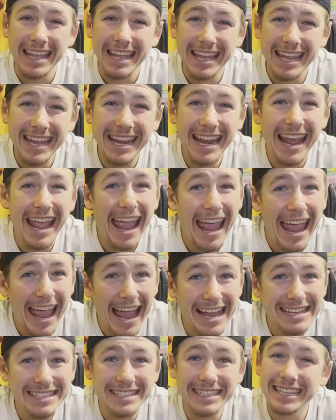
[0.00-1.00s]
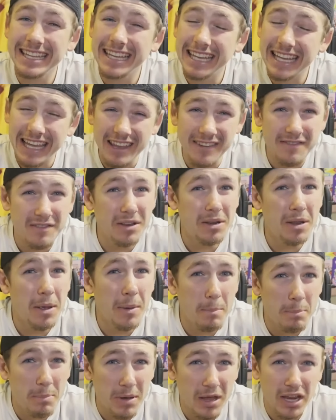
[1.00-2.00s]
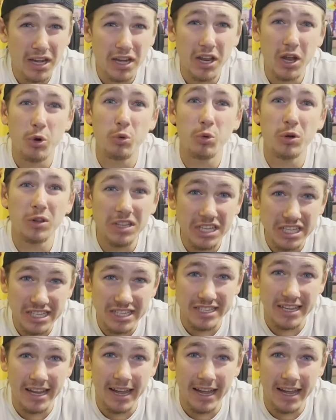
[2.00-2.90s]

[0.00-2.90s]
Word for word: it hasn't even been released